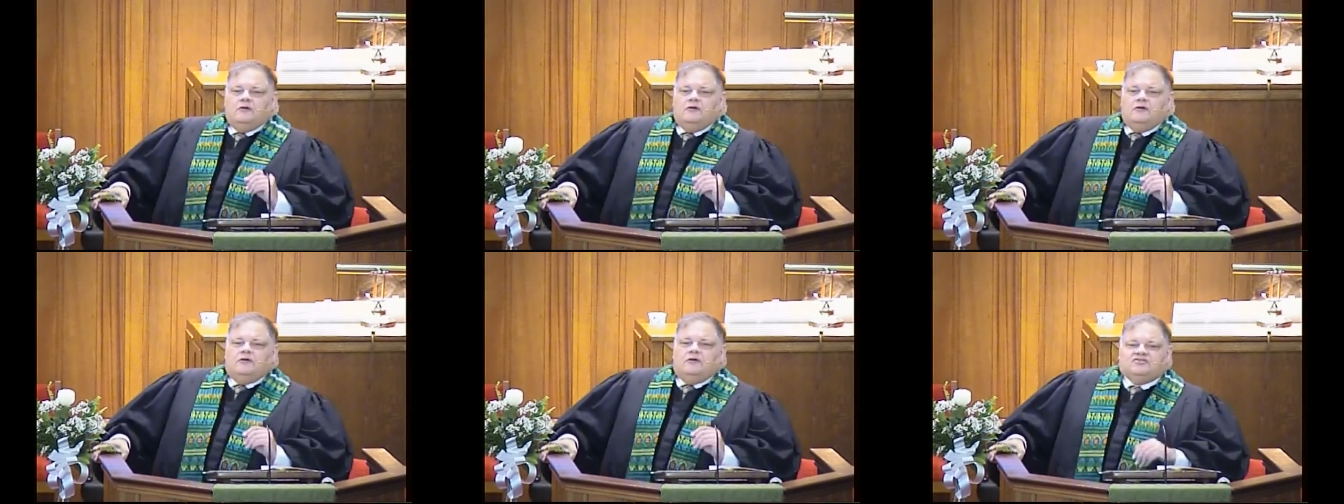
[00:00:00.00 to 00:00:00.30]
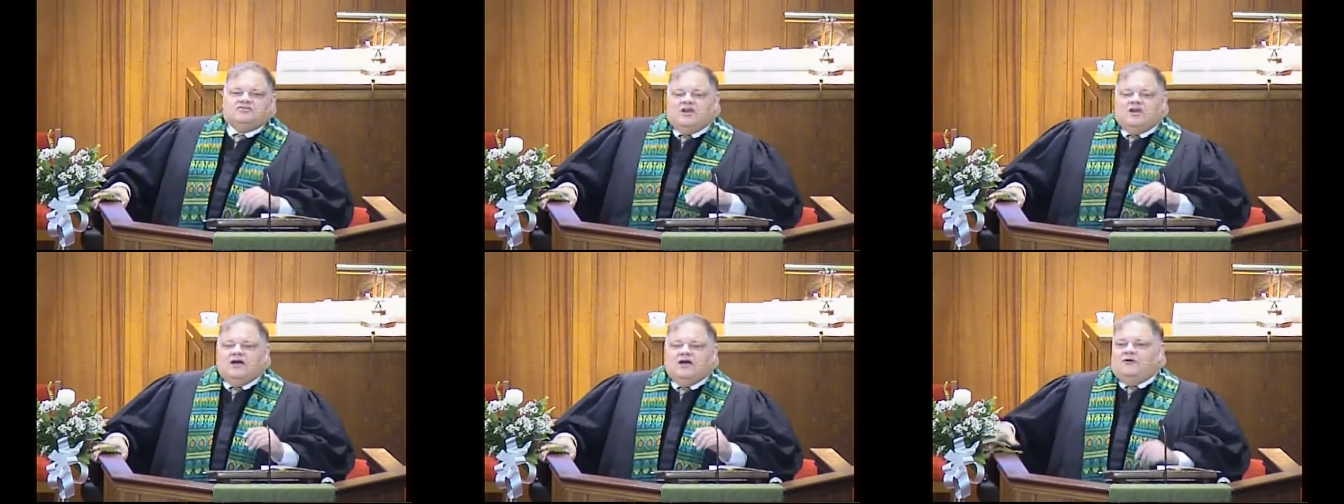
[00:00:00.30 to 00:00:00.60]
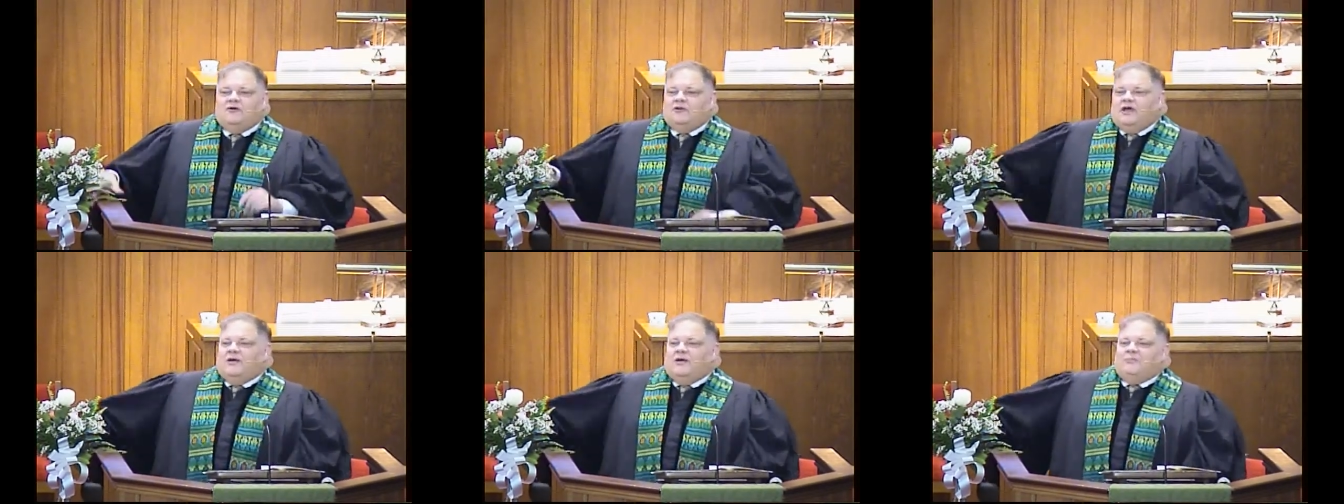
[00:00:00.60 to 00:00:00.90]
a
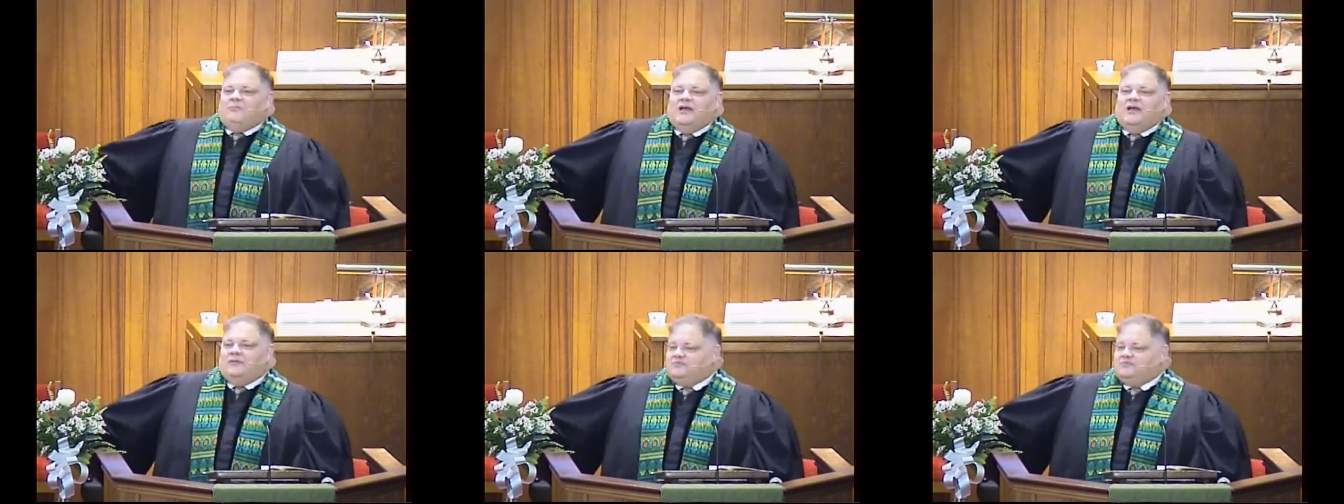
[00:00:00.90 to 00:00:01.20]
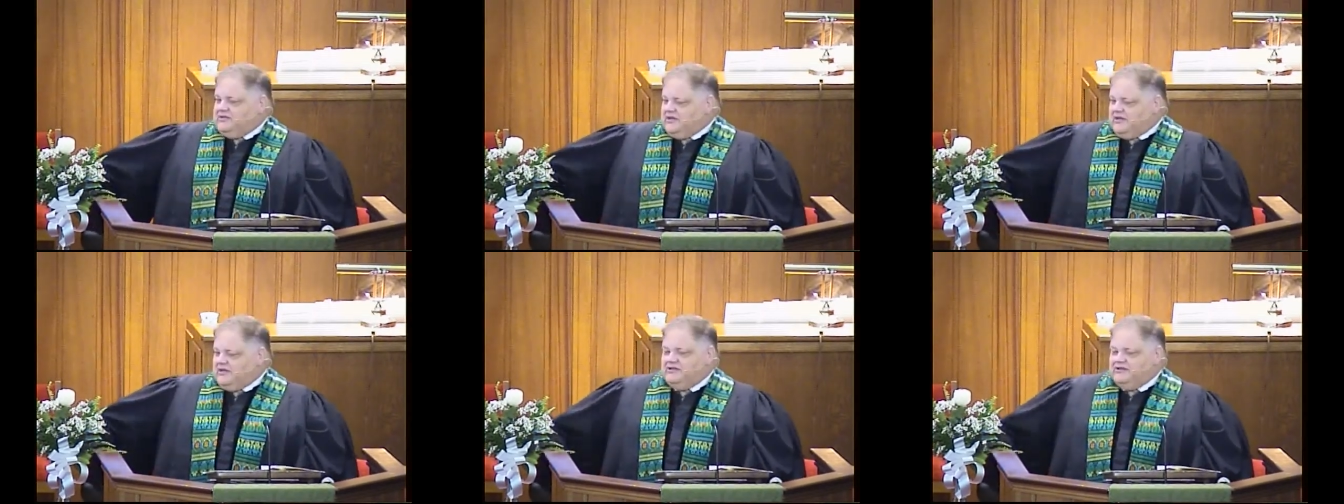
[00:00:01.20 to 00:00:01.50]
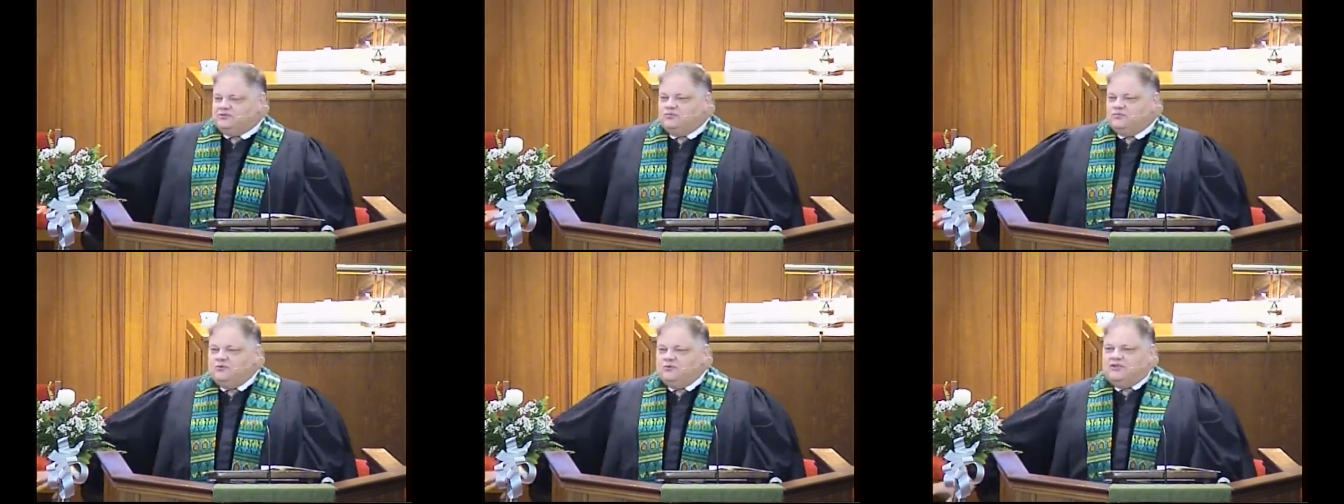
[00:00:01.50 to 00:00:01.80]
child I
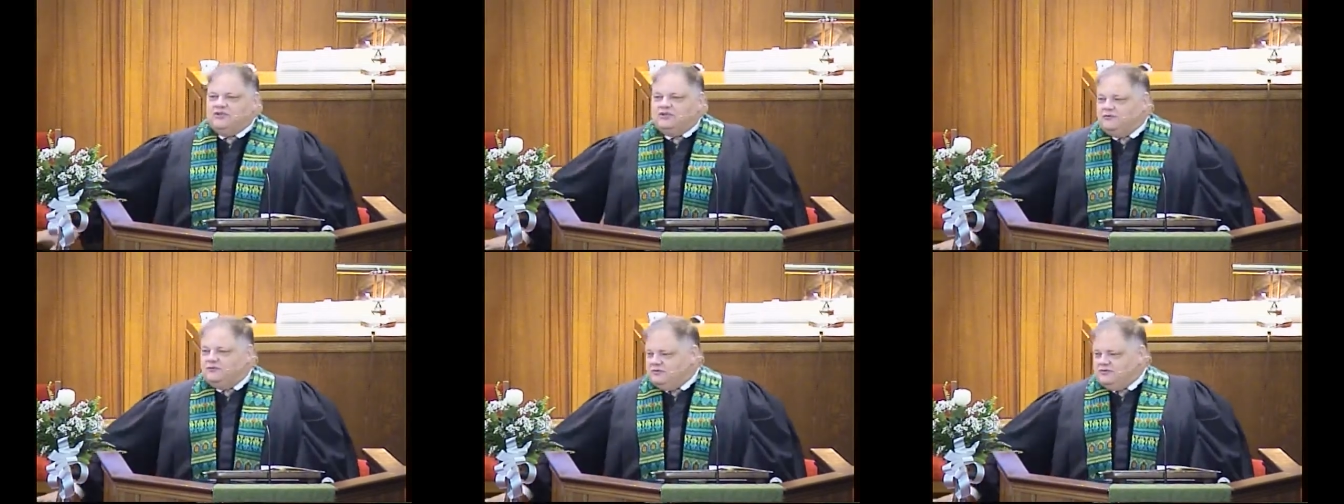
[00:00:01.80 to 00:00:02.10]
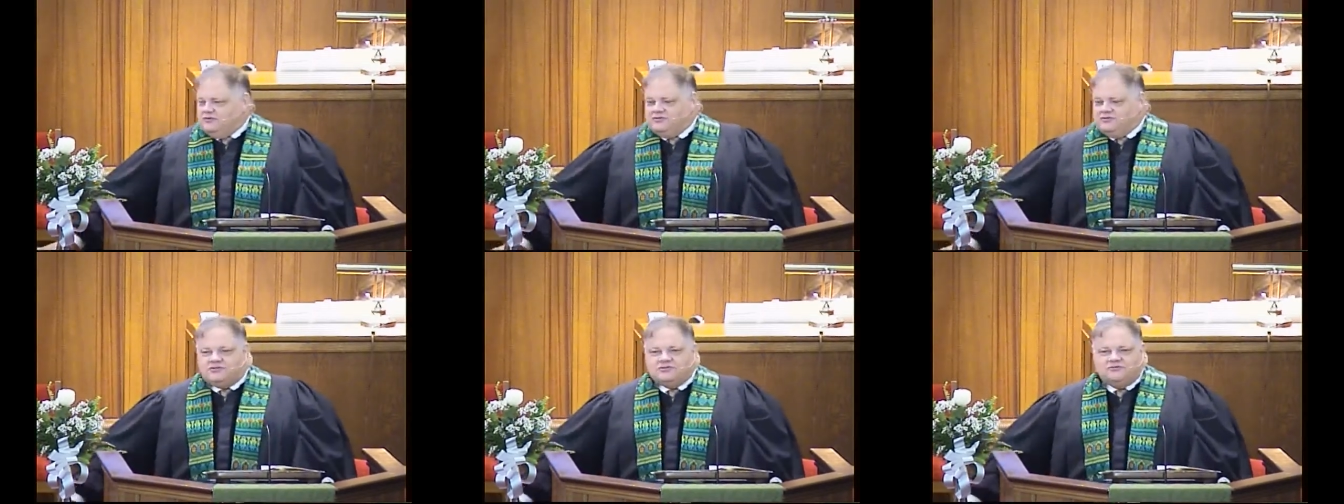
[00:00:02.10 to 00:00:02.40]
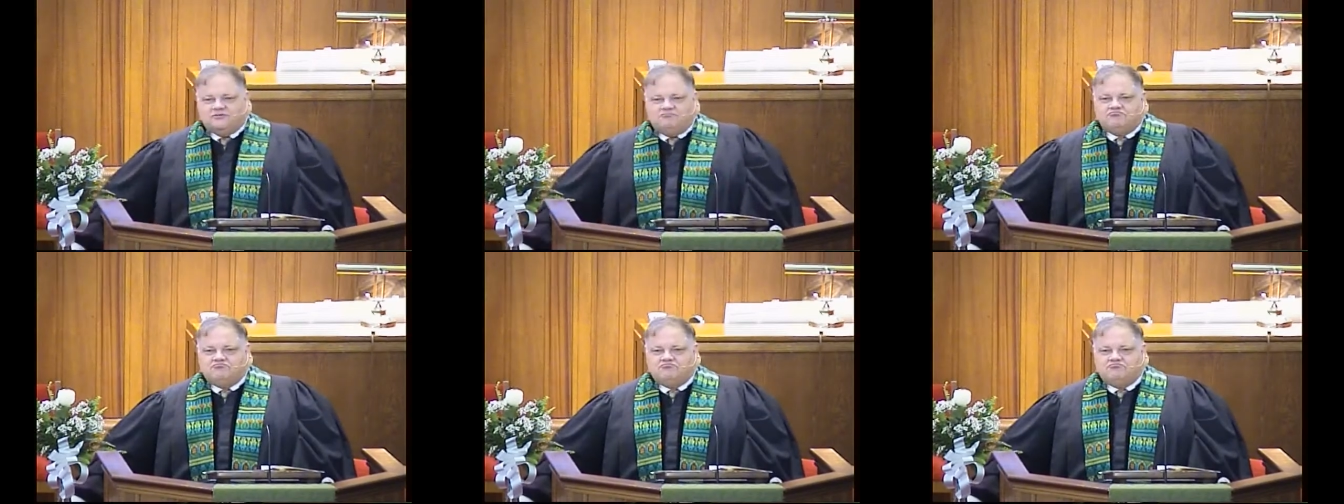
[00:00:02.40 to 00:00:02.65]
baptized when he was